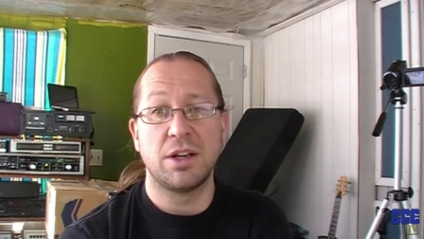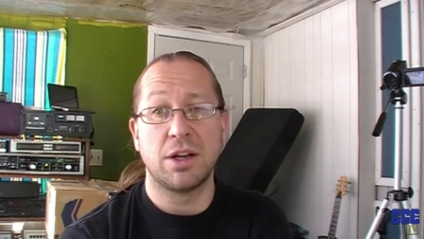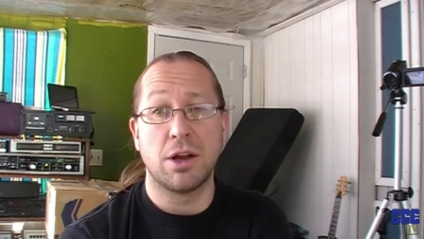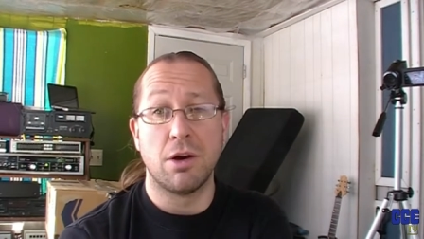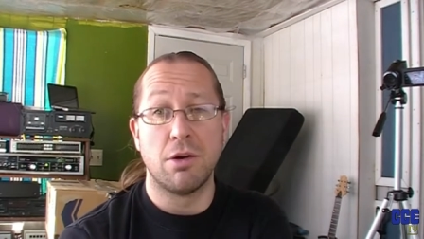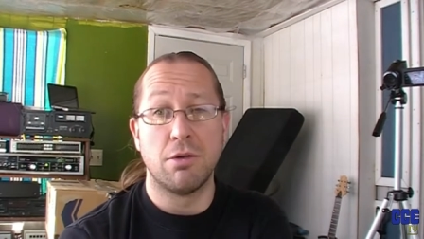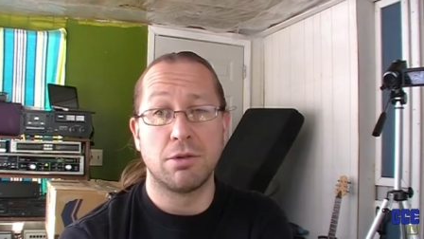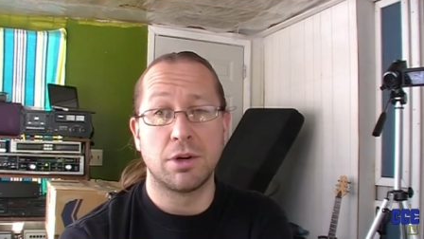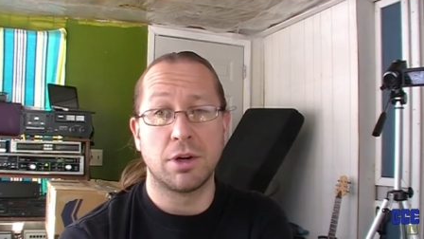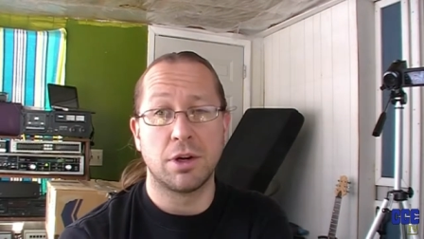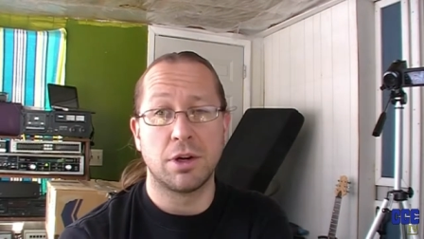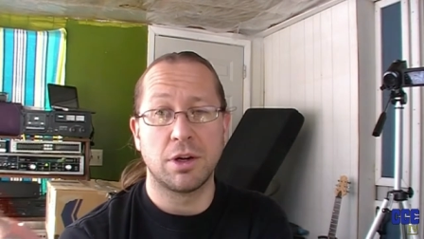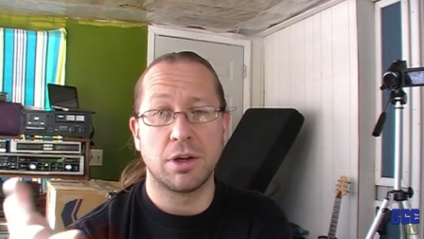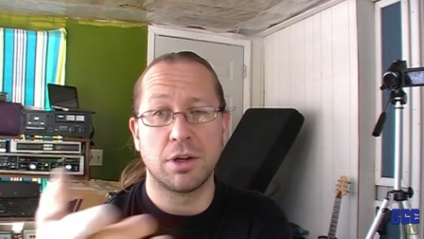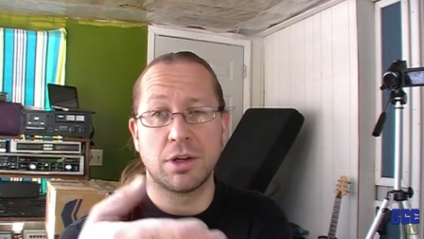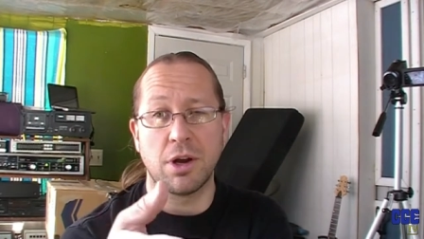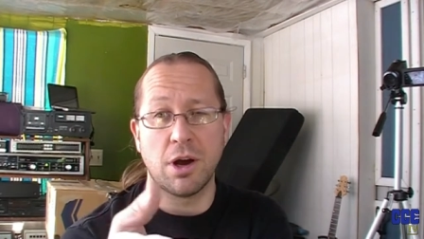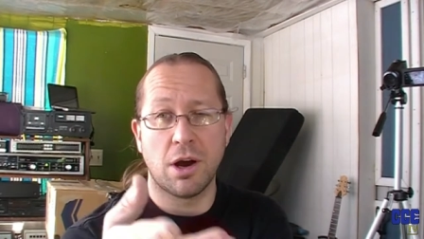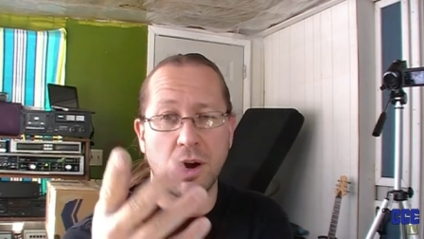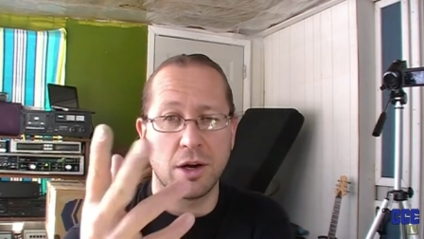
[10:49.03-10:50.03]

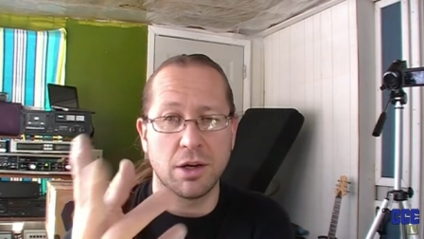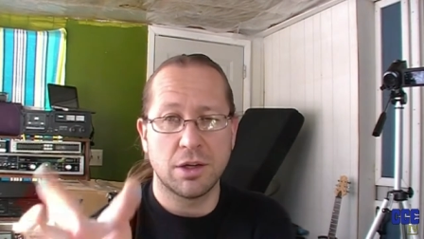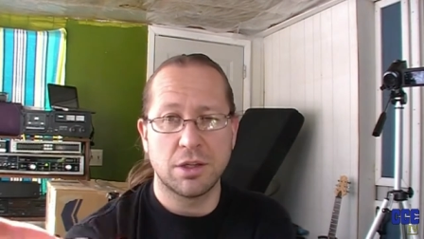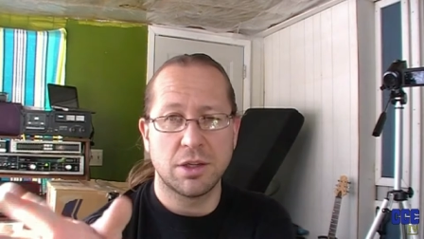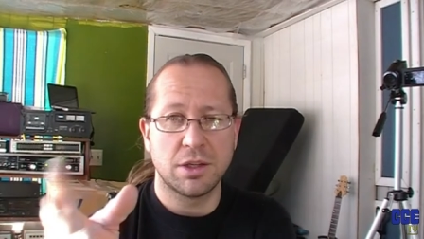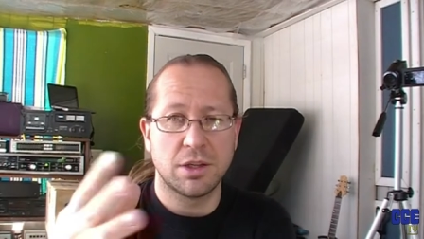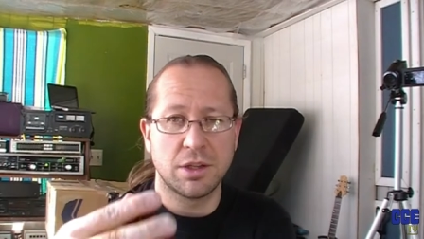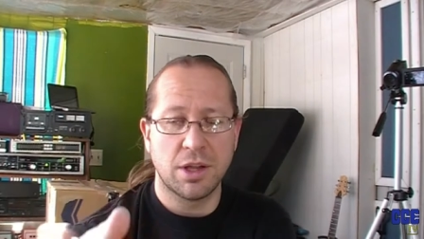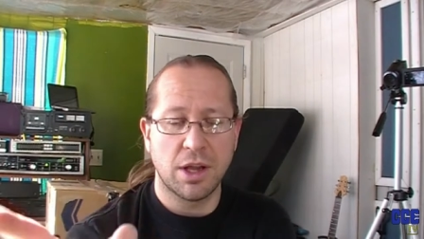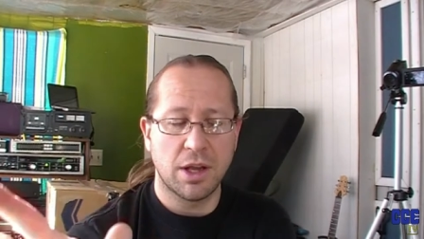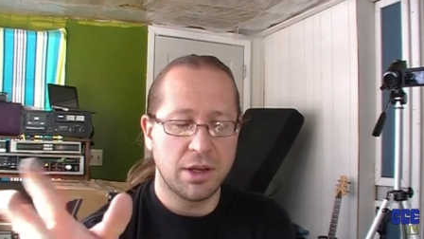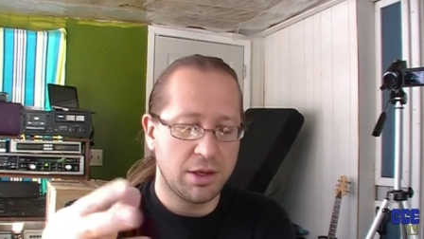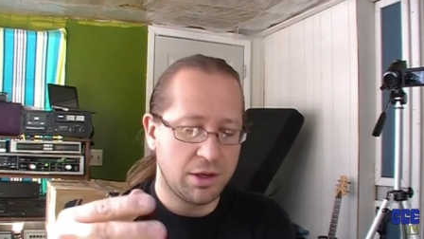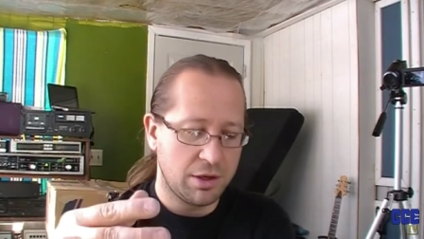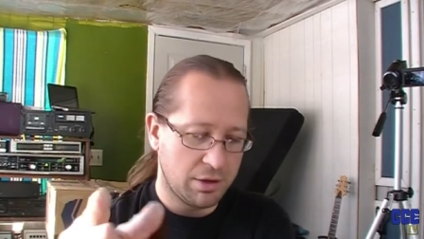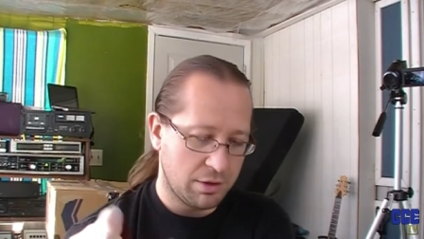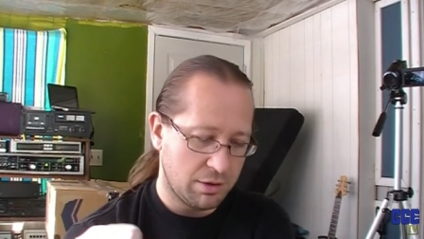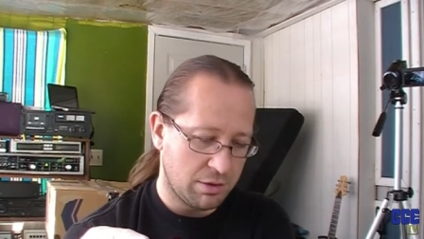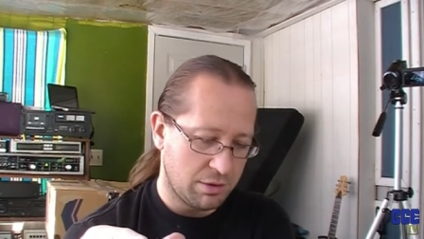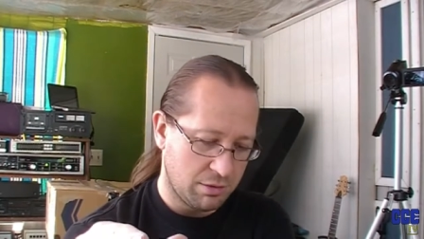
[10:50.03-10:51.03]
decoder card that
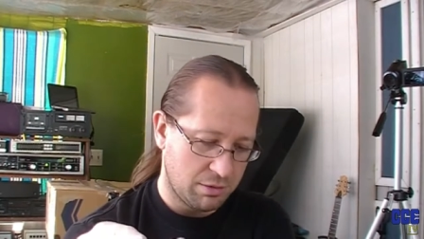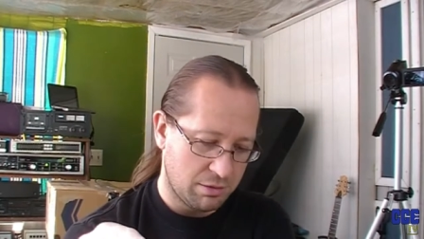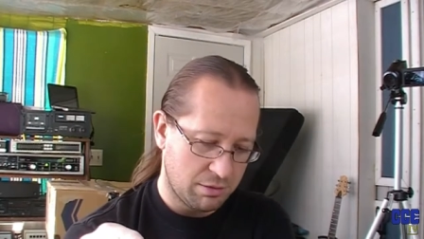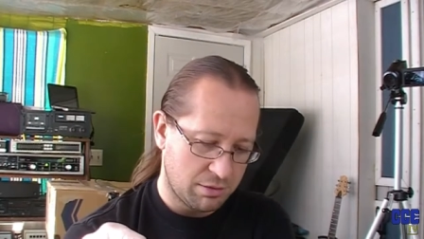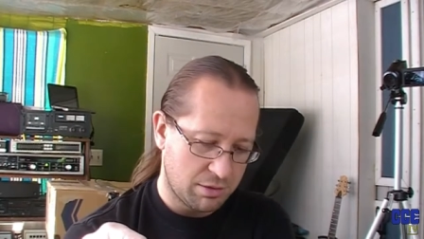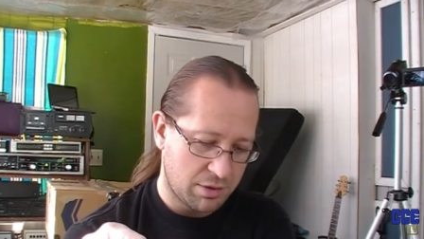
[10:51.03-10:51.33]
you